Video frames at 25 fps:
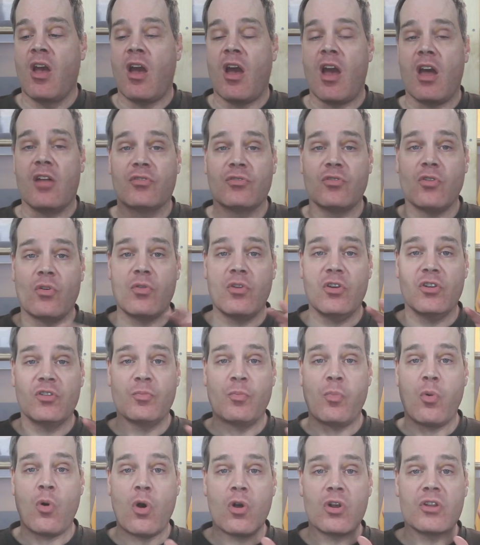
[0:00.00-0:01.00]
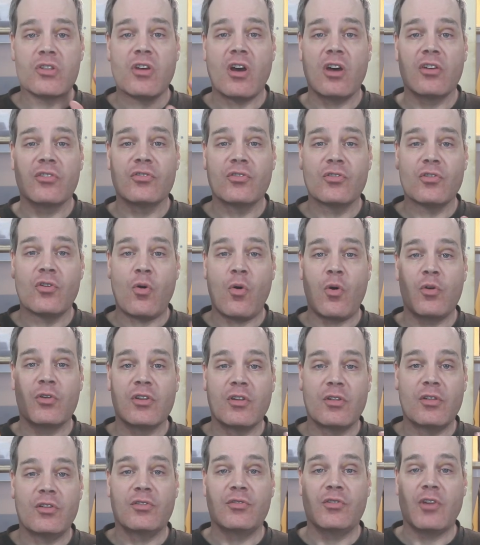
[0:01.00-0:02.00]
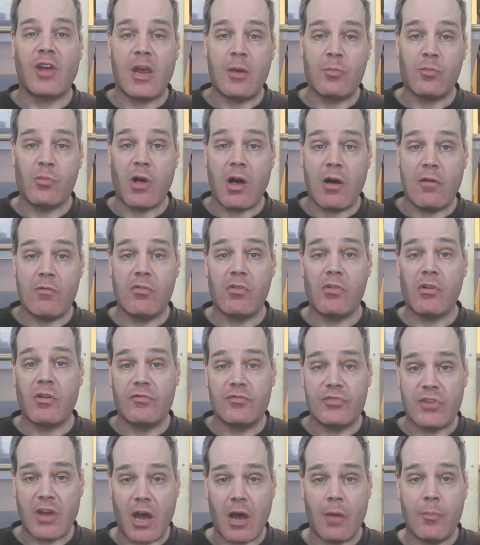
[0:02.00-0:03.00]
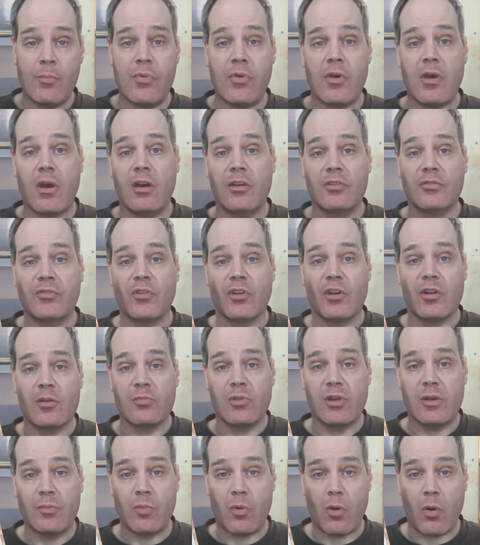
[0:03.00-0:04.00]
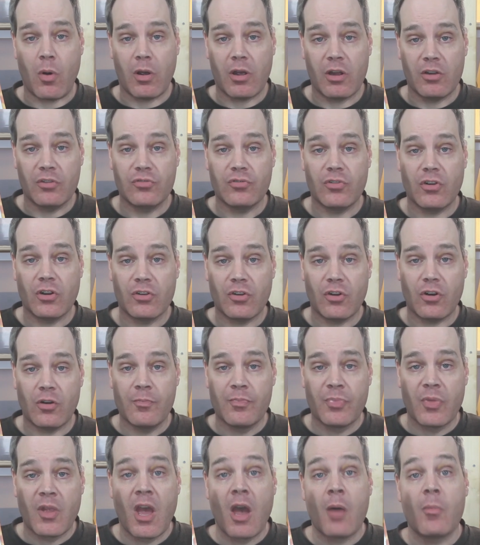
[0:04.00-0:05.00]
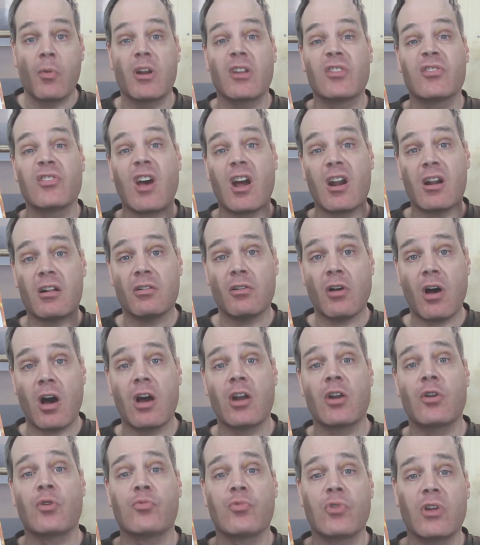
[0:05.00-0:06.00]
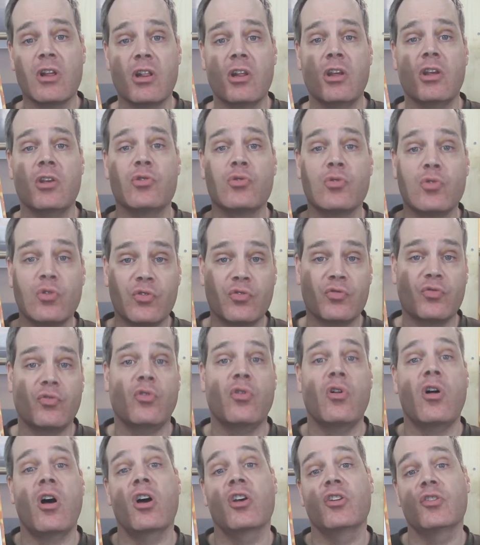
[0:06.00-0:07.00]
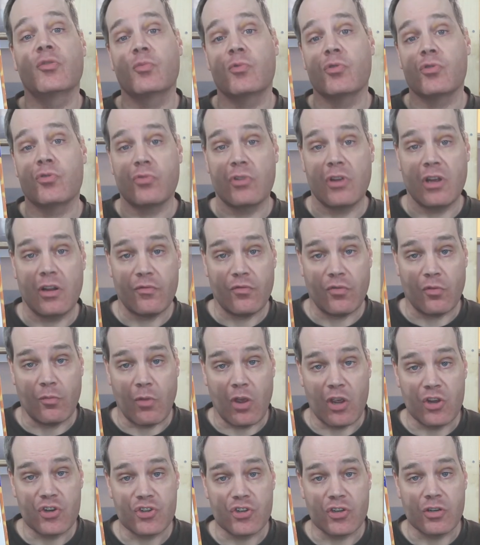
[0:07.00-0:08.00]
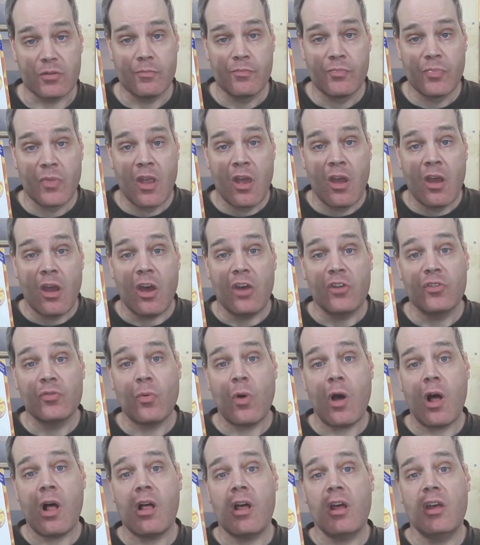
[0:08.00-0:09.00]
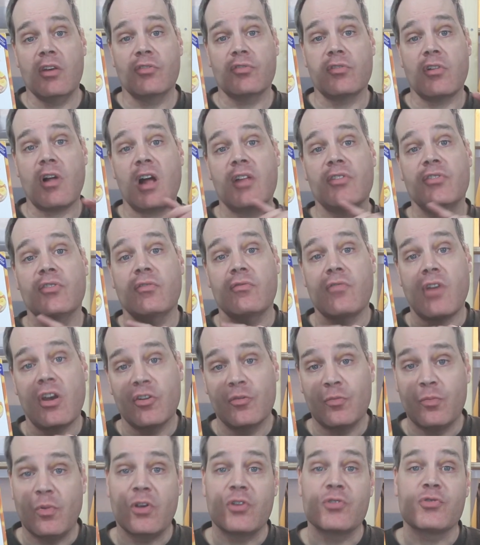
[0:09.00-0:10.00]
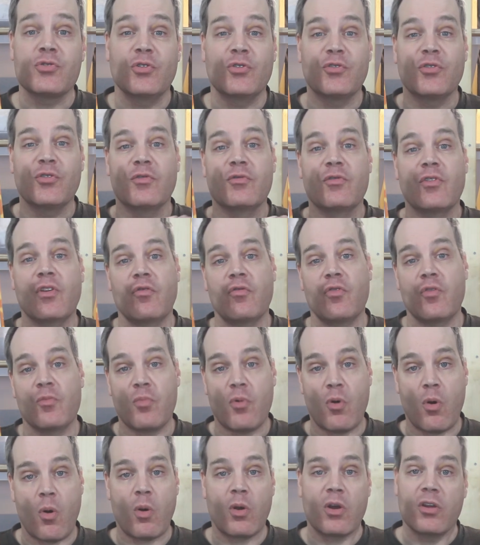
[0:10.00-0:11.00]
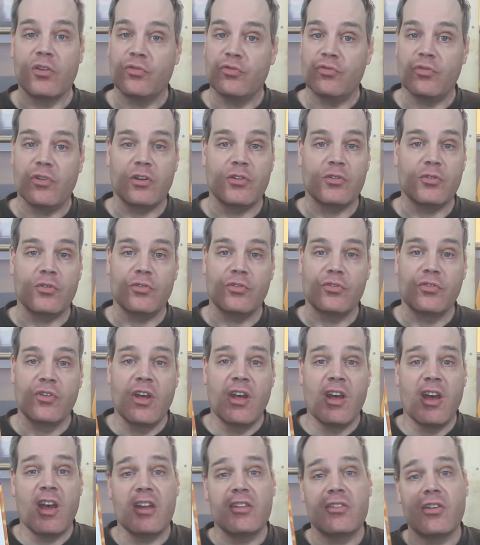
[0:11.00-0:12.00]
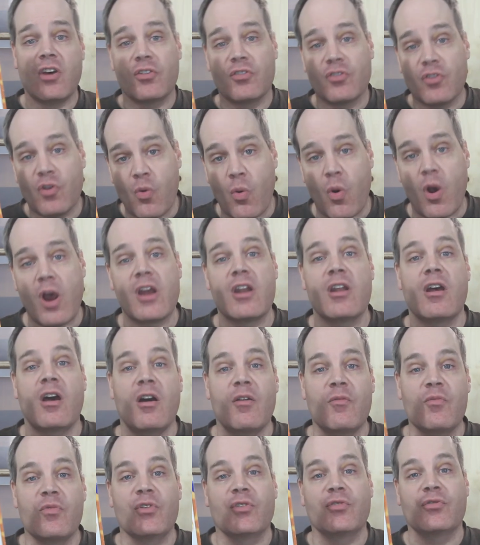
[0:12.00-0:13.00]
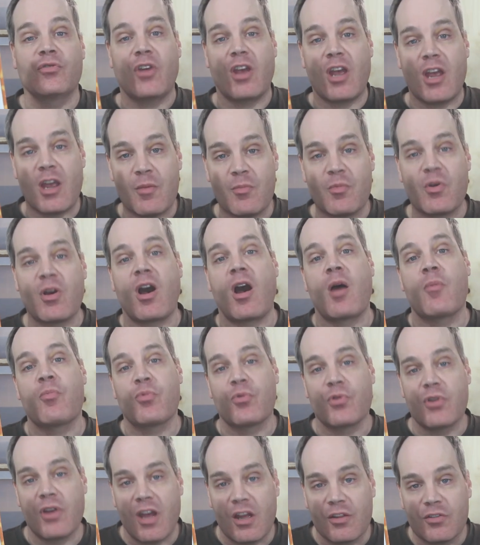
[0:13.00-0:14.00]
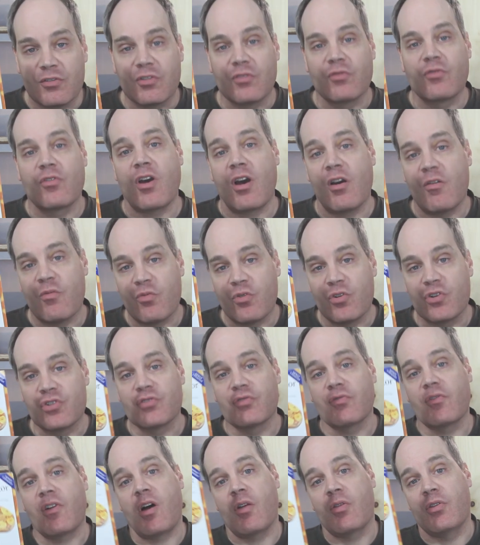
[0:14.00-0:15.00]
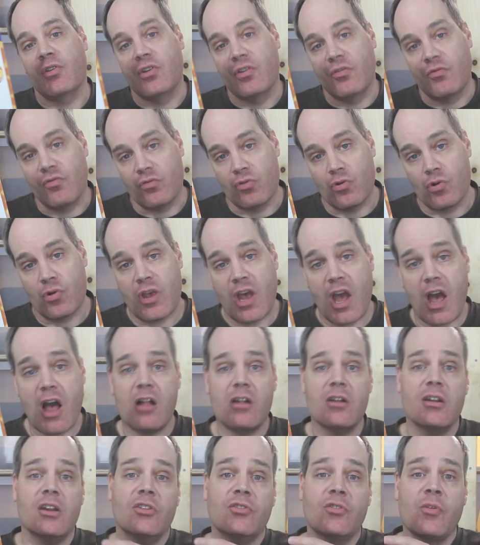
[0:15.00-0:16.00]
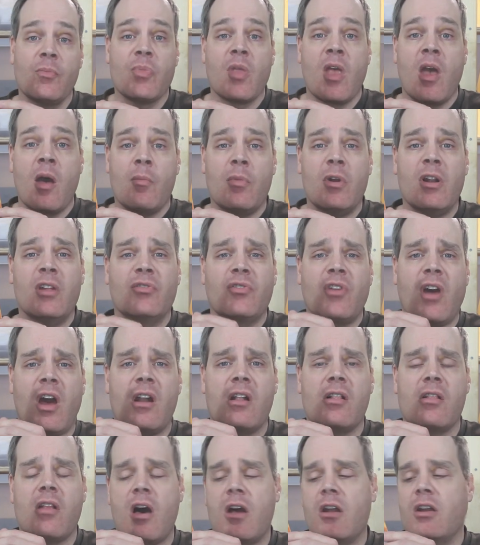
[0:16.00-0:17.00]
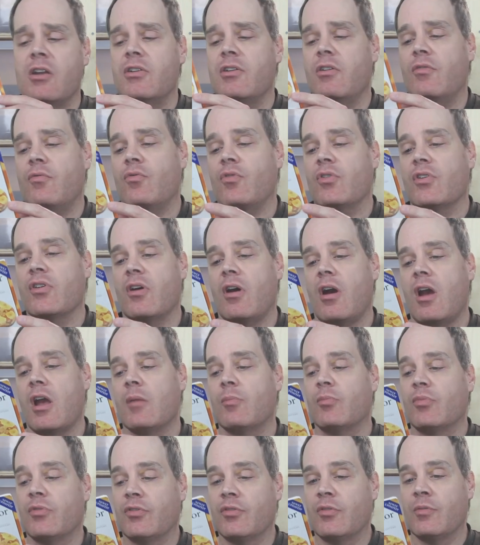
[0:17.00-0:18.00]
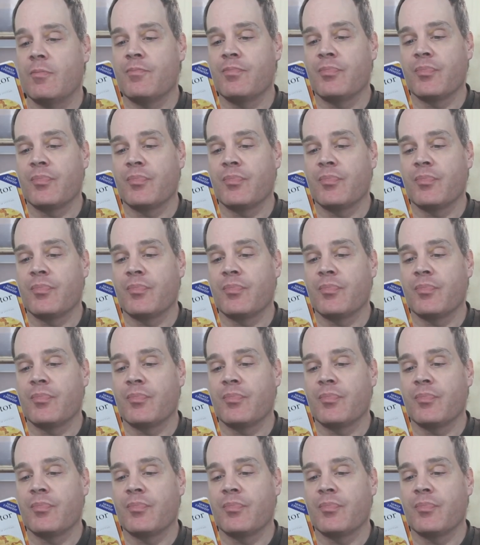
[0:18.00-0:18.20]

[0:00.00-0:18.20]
And so this book doesn't go into the same level of depth as The Complete Boa Constrictor, but it's got a lot of really useful husbandry information, as well as lots of nice pictures of different boa constrictors. It doesn't quite have the same comprehensive coverage of all the different localities, but it's got a lot of different types.